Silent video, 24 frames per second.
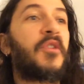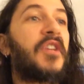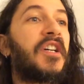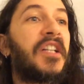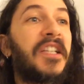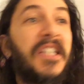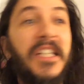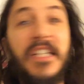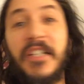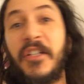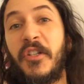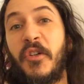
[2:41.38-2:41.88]

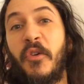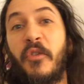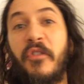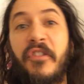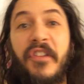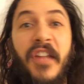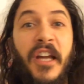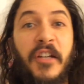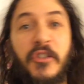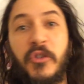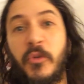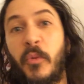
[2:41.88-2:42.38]
clinical
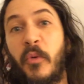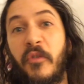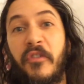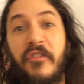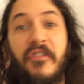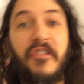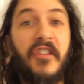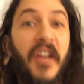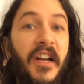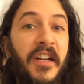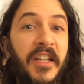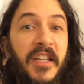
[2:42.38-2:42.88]
sexual
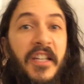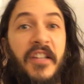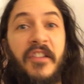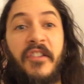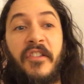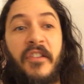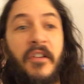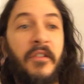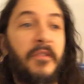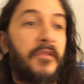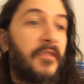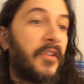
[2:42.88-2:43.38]

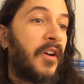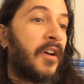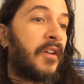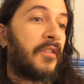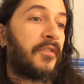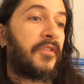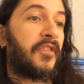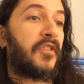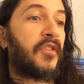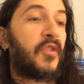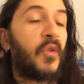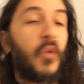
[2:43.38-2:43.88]
studies
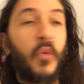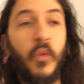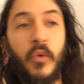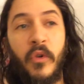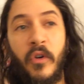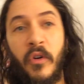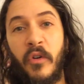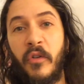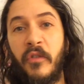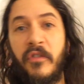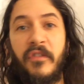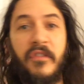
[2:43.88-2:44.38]
of
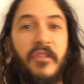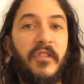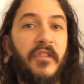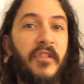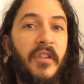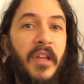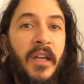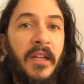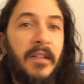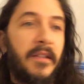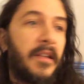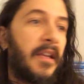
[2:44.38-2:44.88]

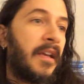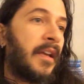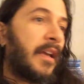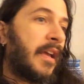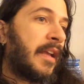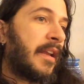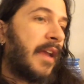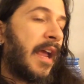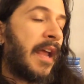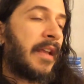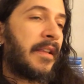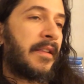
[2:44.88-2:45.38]
schoolgirls
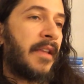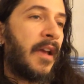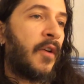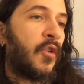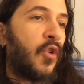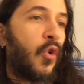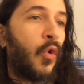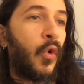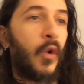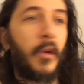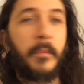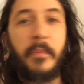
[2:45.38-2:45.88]

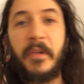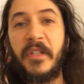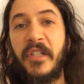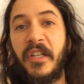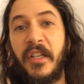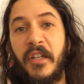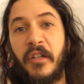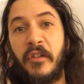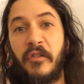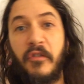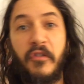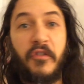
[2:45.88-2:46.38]
or a
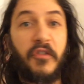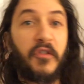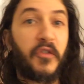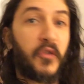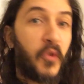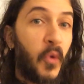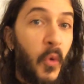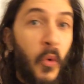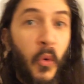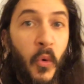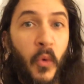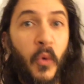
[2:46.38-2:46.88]
particular
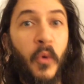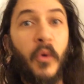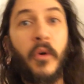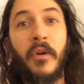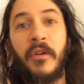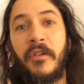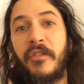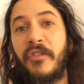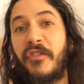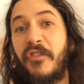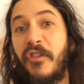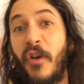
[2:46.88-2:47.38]
school
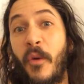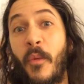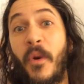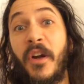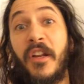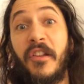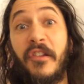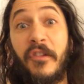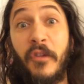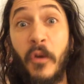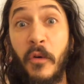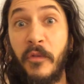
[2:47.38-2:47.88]
or so
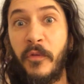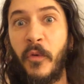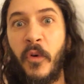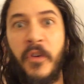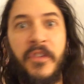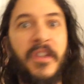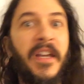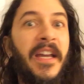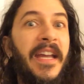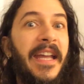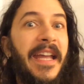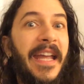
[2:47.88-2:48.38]
on and so
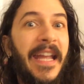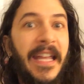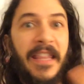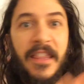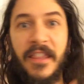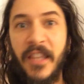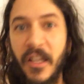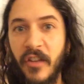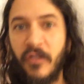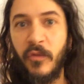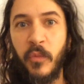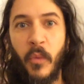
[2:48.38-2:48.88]
forth.
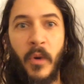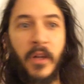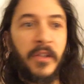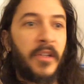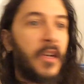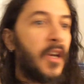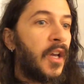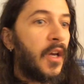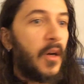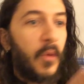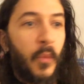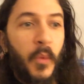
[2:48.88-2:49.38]
In this
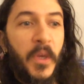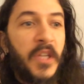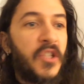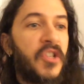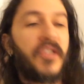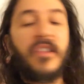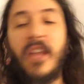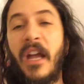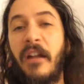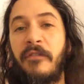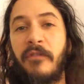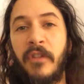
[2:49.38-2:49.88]
one, we
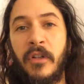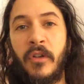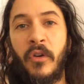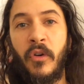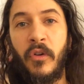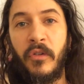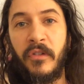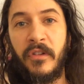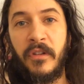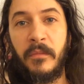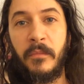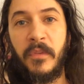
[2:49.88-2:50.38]
just have the
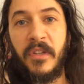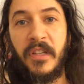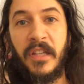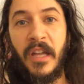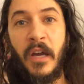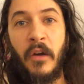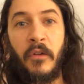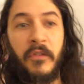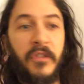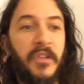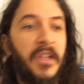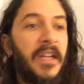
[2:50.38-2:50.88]
girls
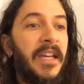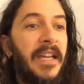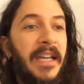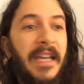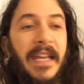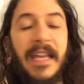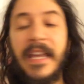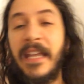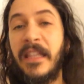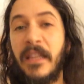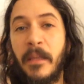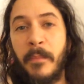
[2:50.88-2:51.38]
themselves
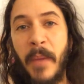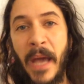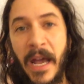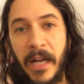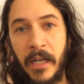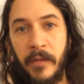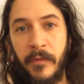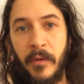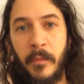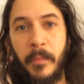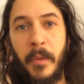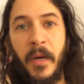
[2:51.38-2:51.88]
in the
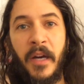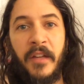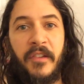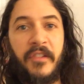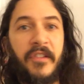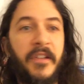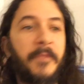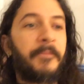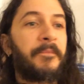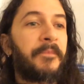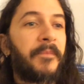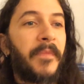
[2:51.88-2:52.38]
back of a
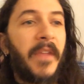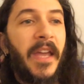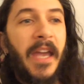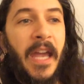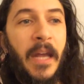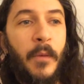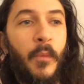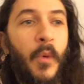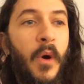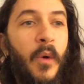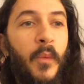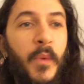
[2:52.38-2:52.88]
bus.
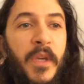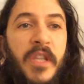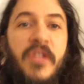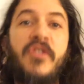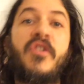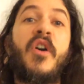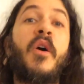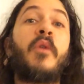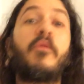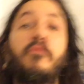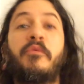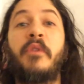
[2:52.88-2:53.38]
And what we
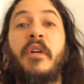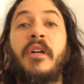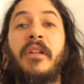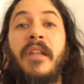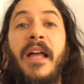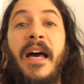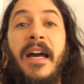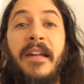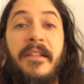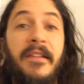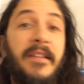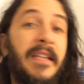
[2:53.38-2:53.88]
don't
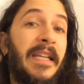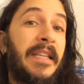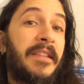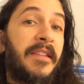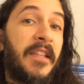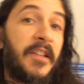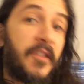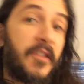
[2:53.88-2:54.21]
realize is that